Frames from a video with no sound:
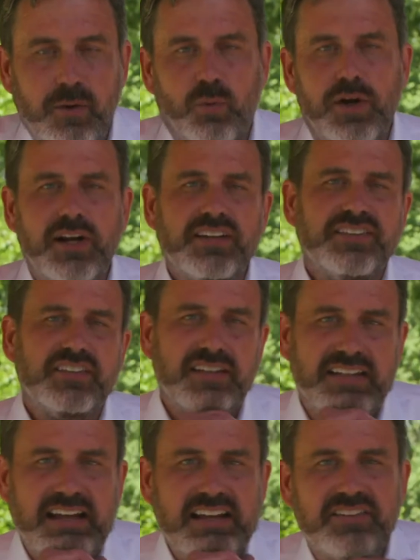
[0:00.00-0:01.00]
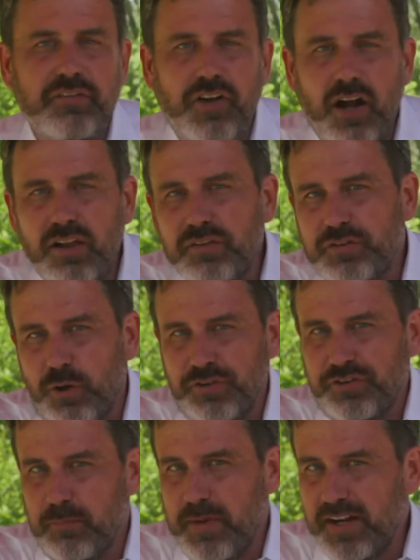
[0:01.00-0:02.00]
Whereas in the case of Olive
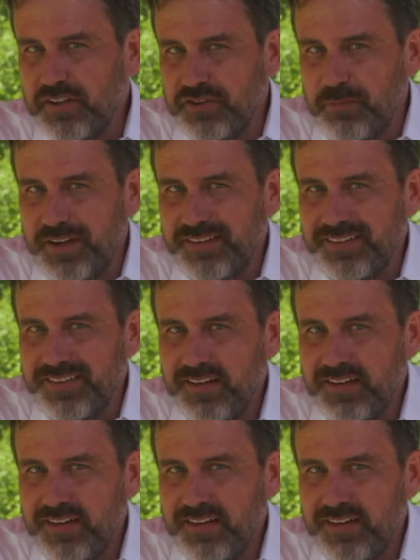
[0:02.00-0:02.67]
Garden's management,